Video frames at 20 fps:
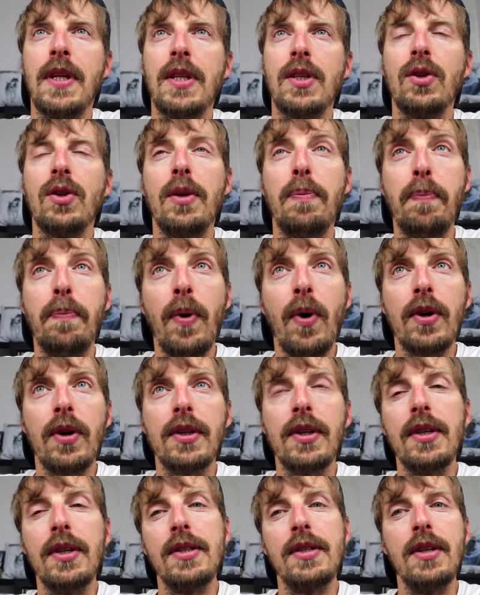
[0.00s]
So the
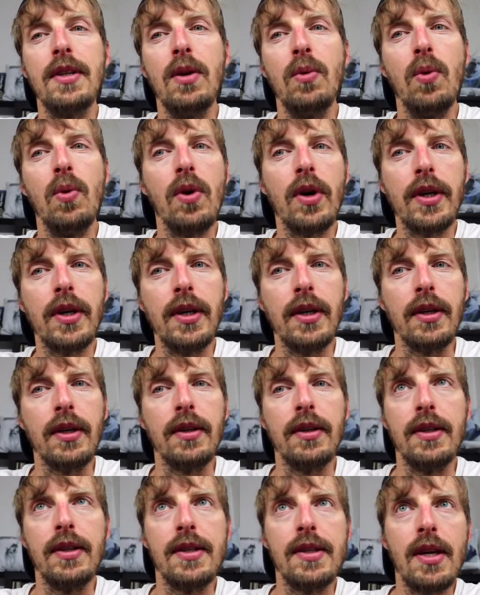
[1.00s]
port is still
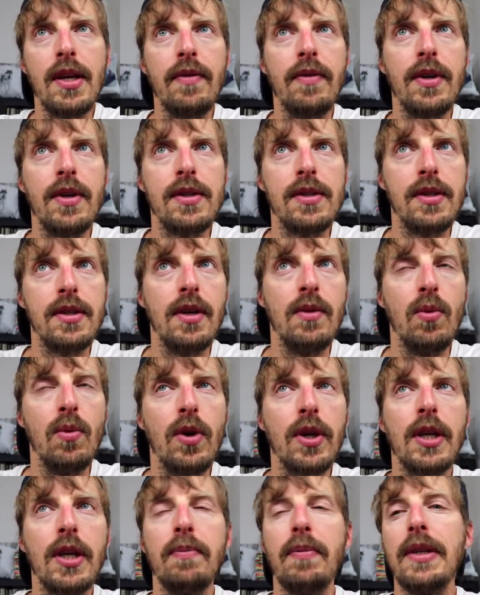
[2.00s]
working, the server is still
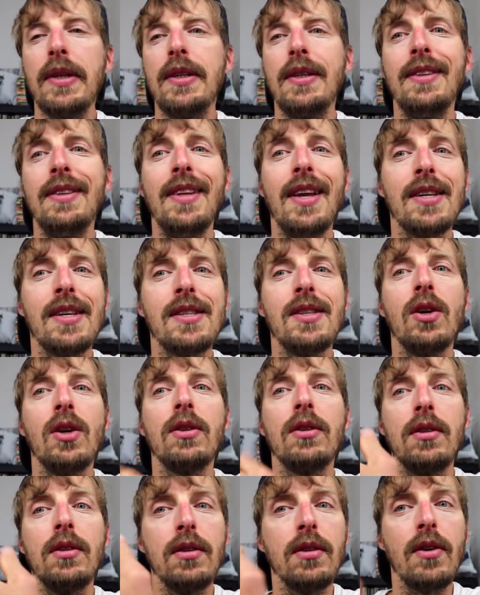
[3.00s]
working, but it does
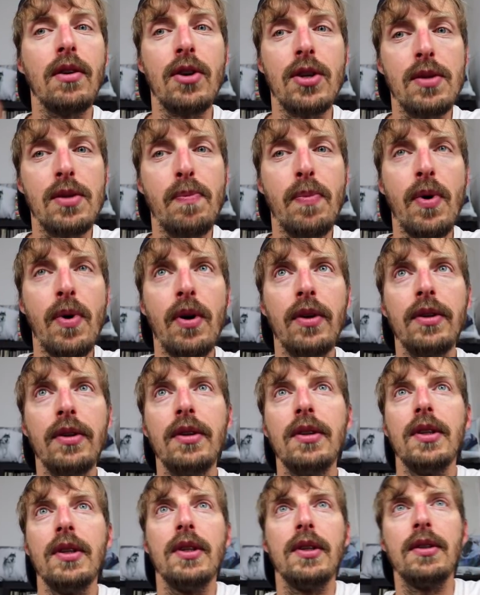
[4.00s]
not
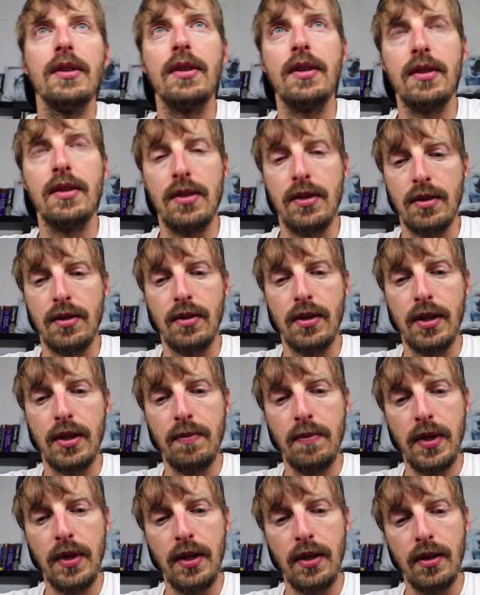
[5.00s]
respond. So
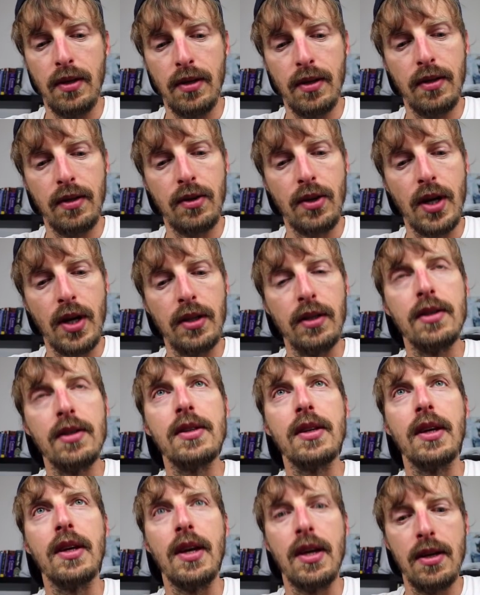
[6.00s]
let me try
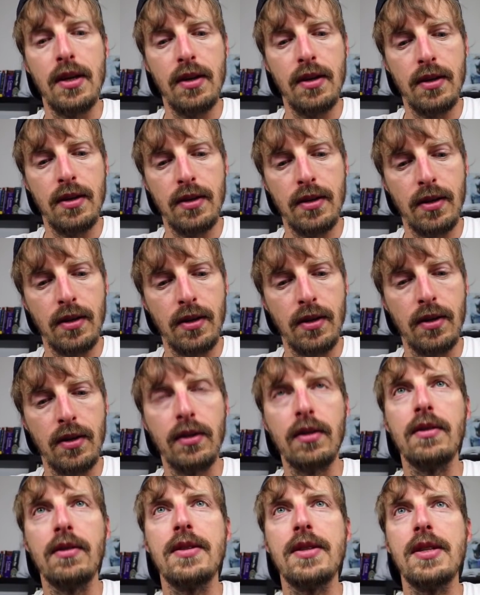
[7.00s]
this again,
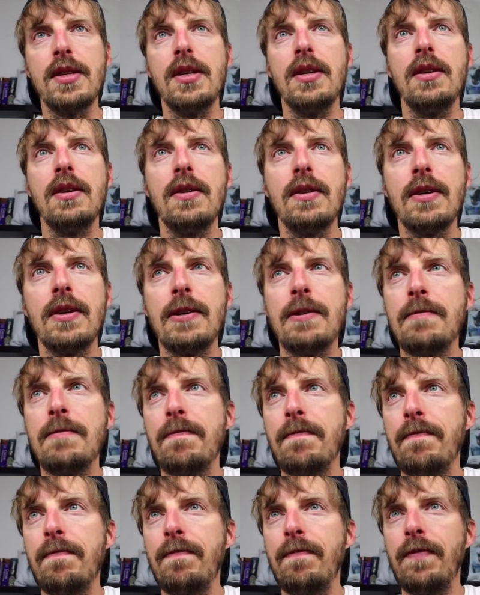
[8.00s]
Ctrl Z,
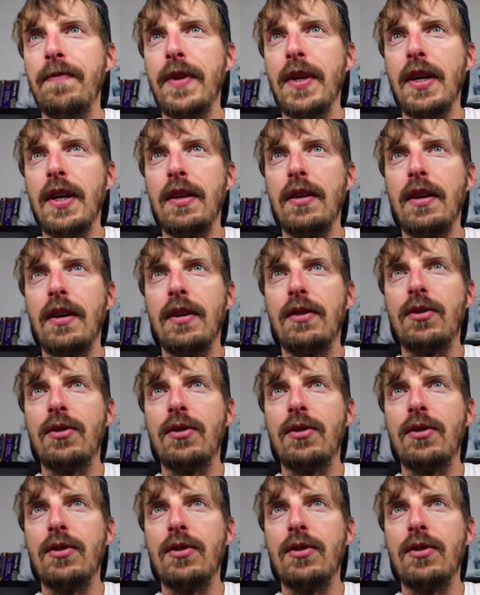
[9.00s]
and I